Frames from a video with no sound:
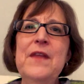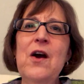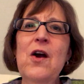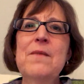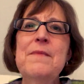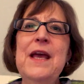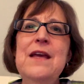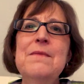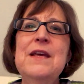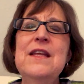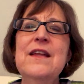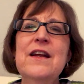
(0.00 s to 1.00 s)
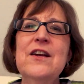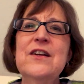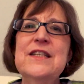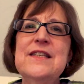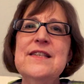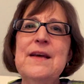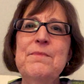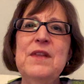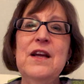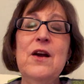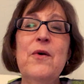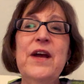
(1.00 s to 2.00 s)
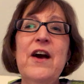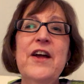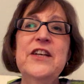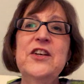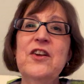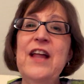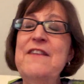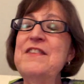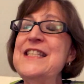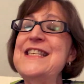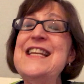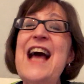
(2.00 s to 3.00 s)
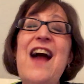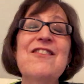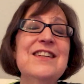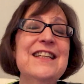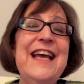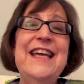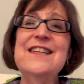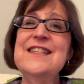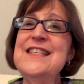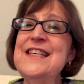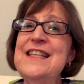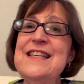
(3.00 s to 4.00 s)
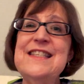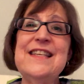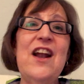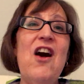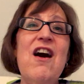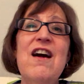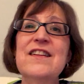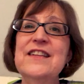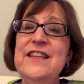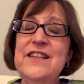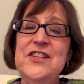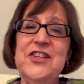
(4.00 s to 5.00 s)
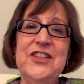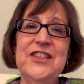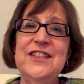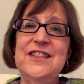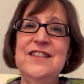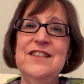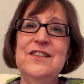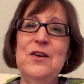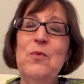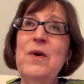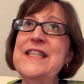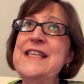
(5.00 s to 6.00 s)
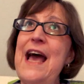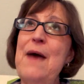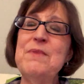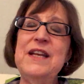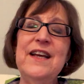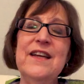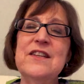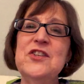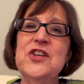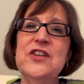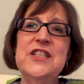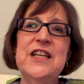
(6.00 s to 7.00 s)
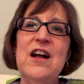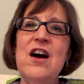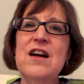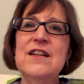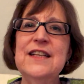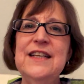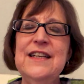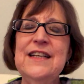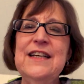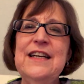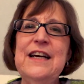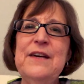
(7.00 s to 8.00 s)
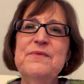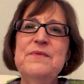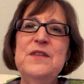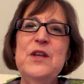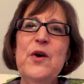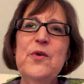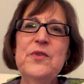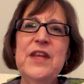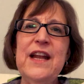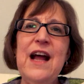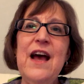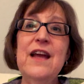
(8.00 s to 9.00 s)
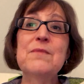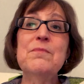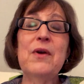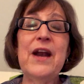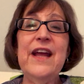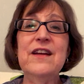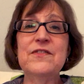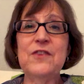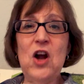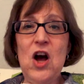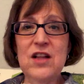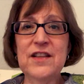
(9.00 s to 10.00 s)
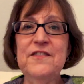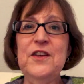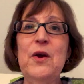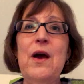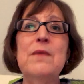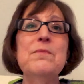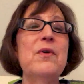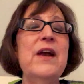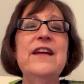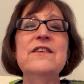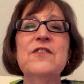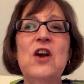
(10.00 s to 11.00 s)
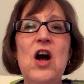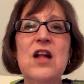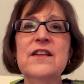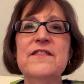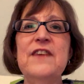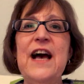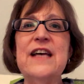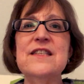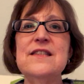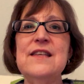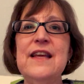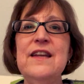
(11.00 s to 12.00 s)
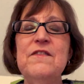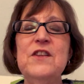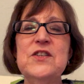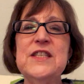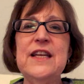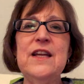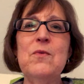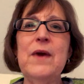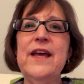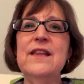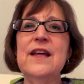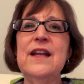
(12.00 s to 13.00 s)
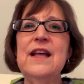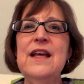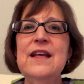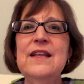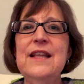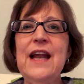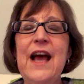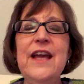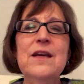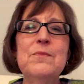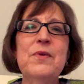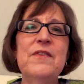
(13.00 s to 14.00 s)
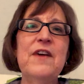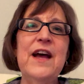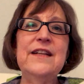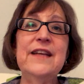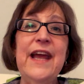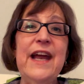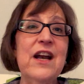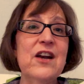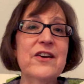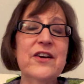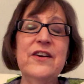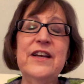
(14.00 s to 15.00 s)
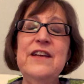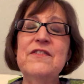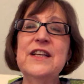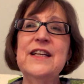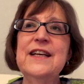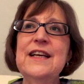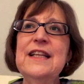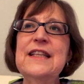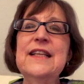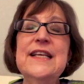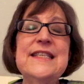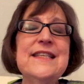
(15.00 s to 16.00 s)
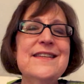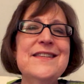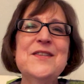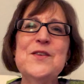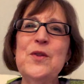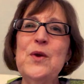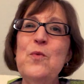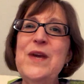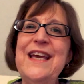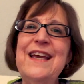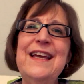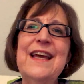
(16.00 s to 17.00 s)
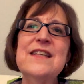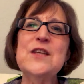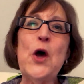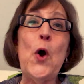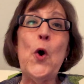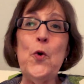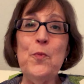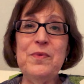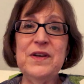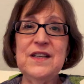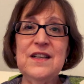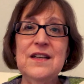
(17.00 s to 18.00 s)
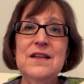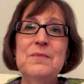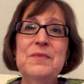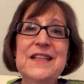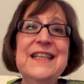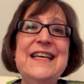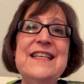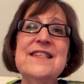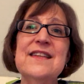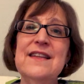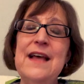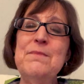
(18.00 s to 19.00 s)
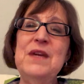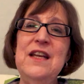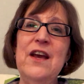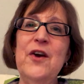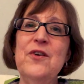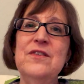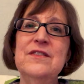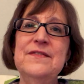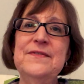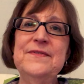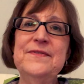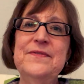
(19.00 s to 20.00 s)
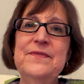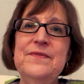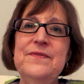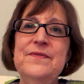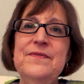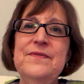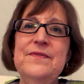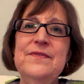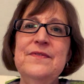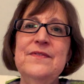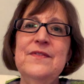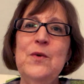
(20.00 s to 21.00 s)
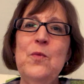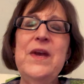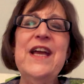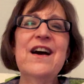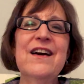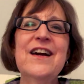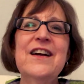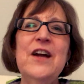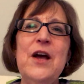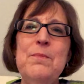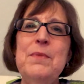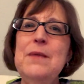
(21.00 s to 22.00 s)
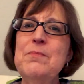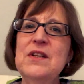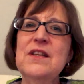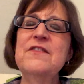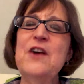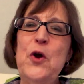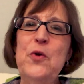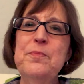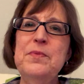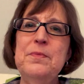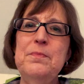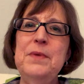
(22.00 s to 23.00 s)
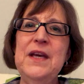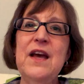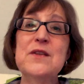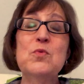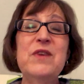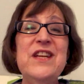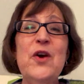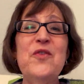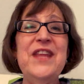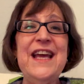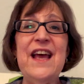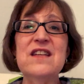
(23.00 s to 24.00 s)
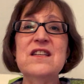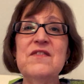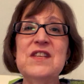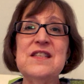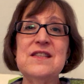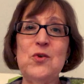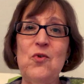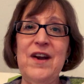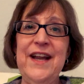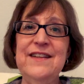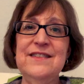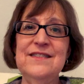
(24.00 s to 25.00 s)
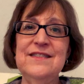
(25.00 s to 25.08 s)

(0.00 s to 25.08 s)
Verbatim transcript: Or maybe there is something going on in your life that's not related to this at all in the church or what's happening at the church at all. Um, know that I am praying for all of you. I am praying for all of us. And if there's any way that, that I can provide care or even listen so that we can get to hope, please let me know. We are a people of hope because we know the end of the story.